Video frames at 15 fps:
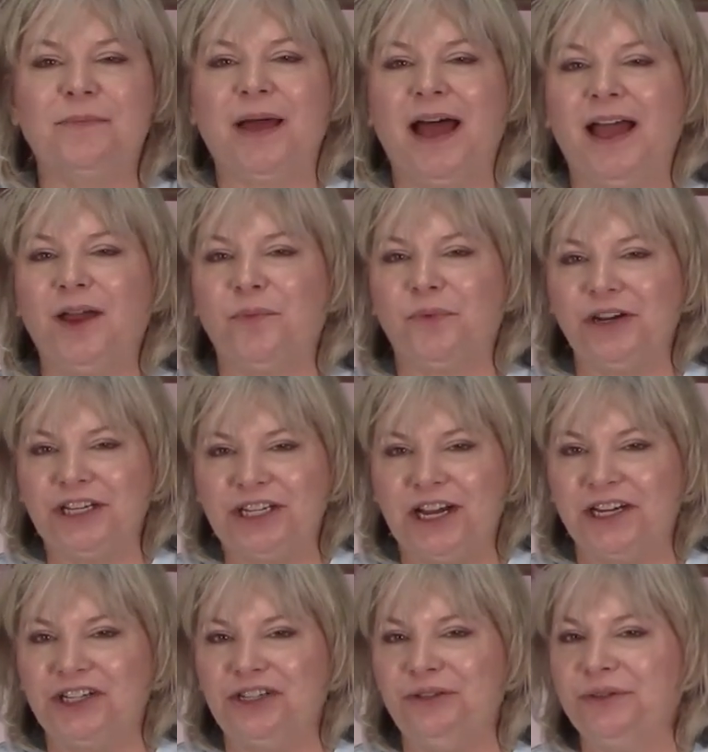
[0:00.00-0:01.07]
I
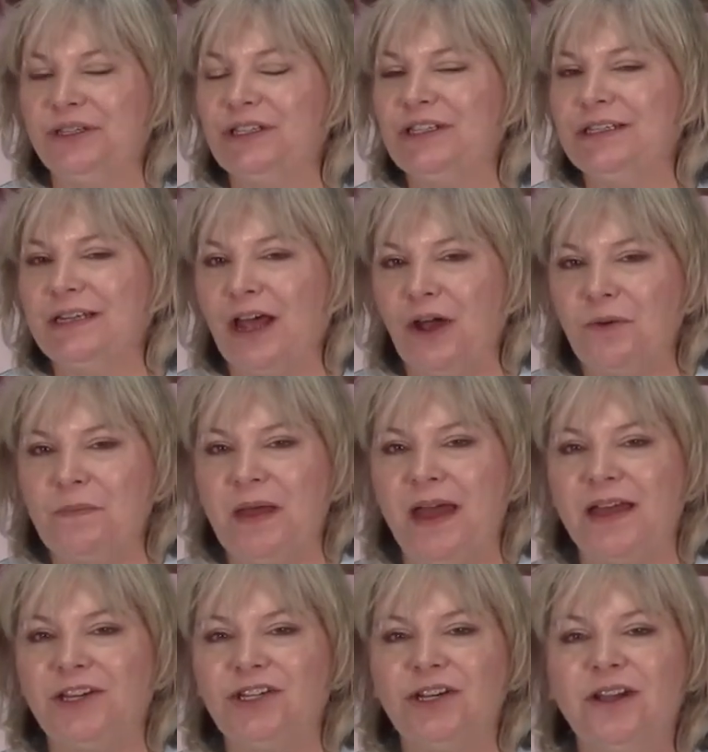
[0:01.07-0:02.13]
appreciate you so
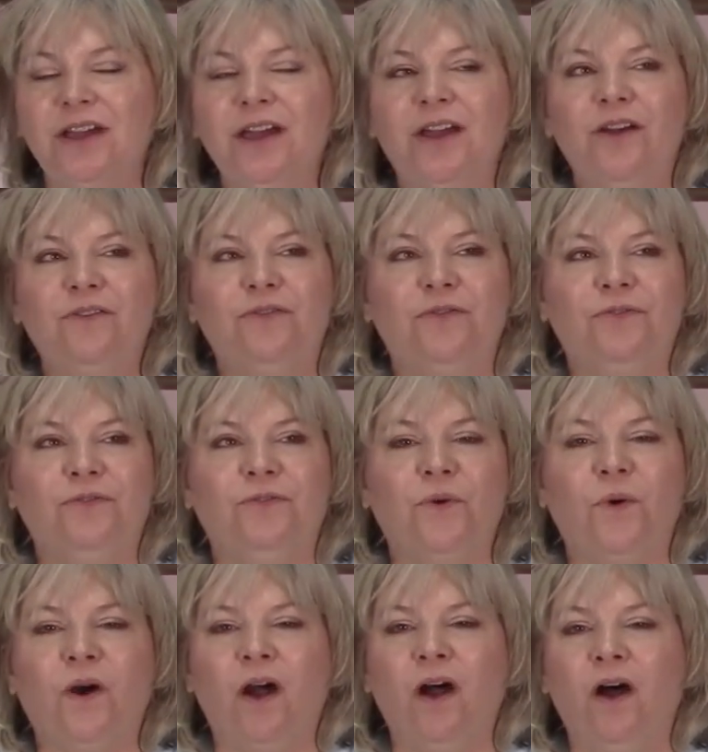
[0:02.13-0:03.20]
much
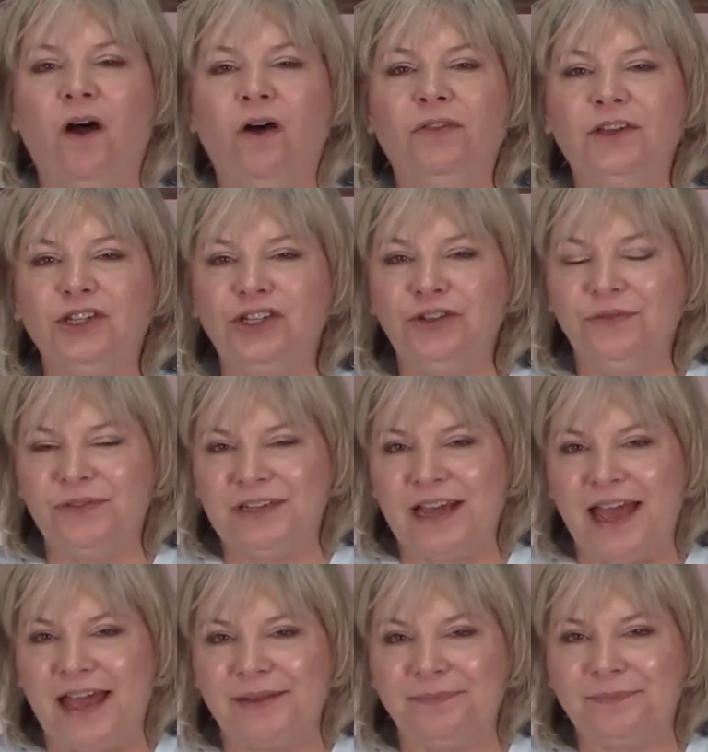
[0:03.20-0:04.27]
for all that you've
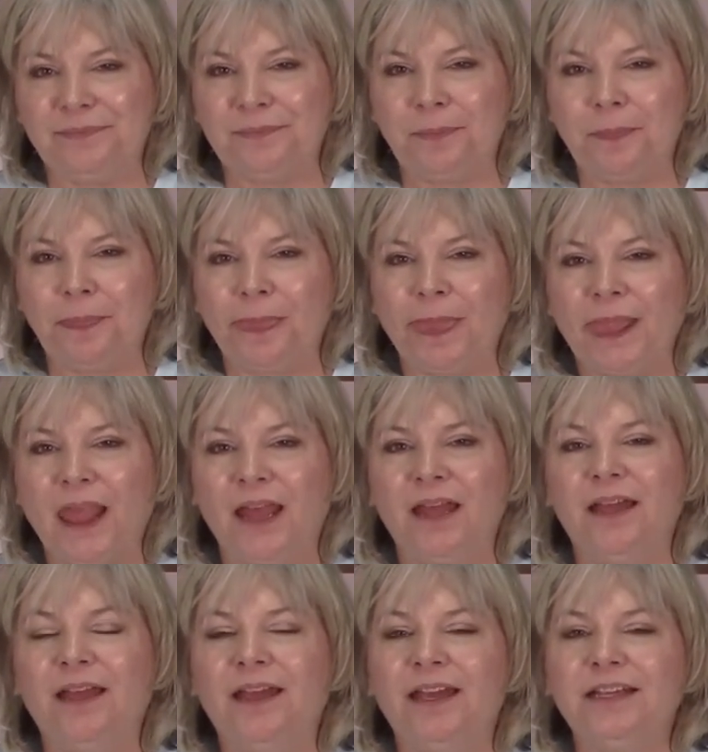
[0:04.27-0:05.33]

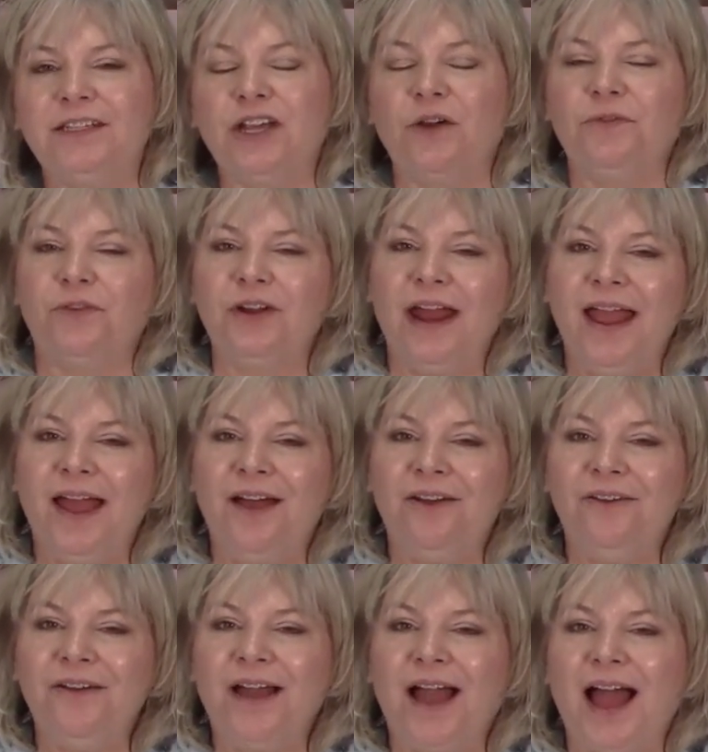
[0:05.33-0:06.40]
done. So for
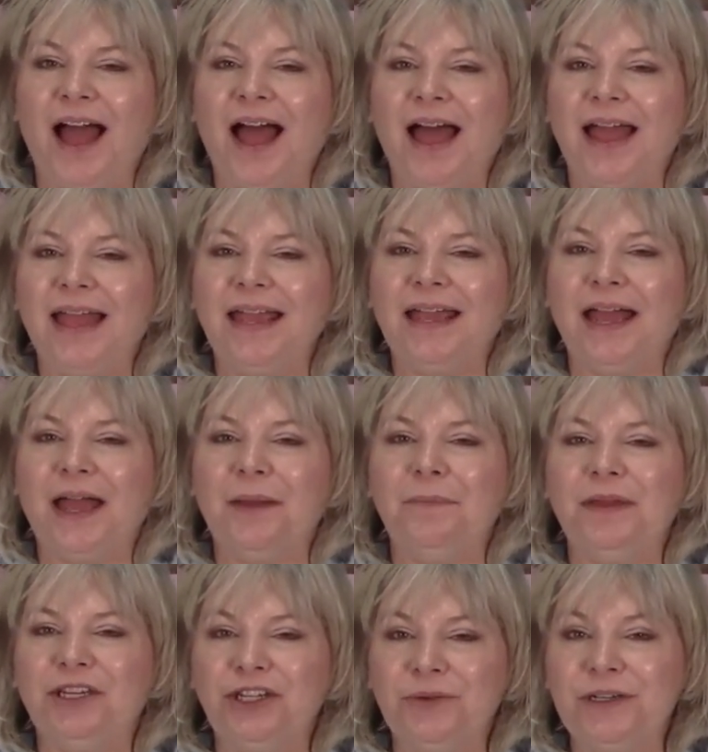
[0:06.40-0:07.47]
now, I
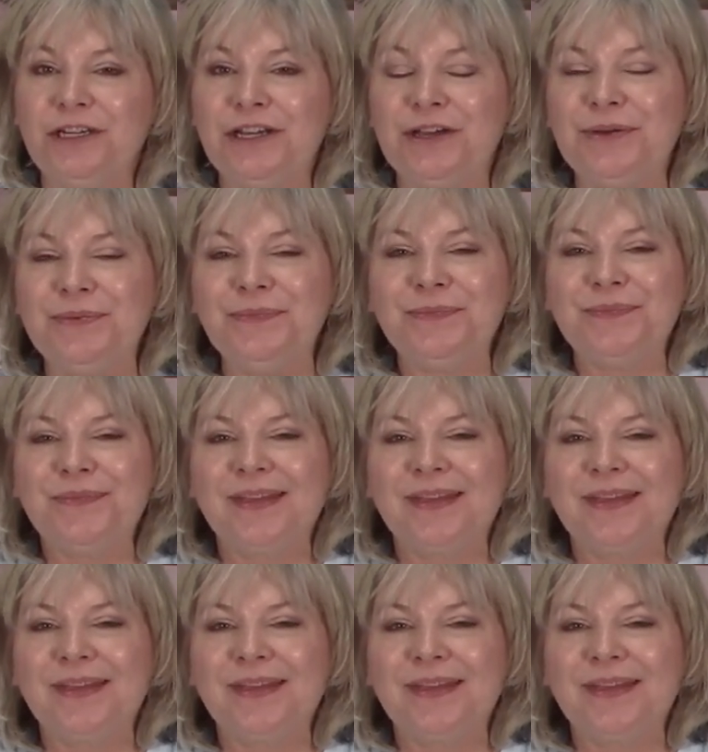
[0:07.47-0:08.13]
bid you adieu.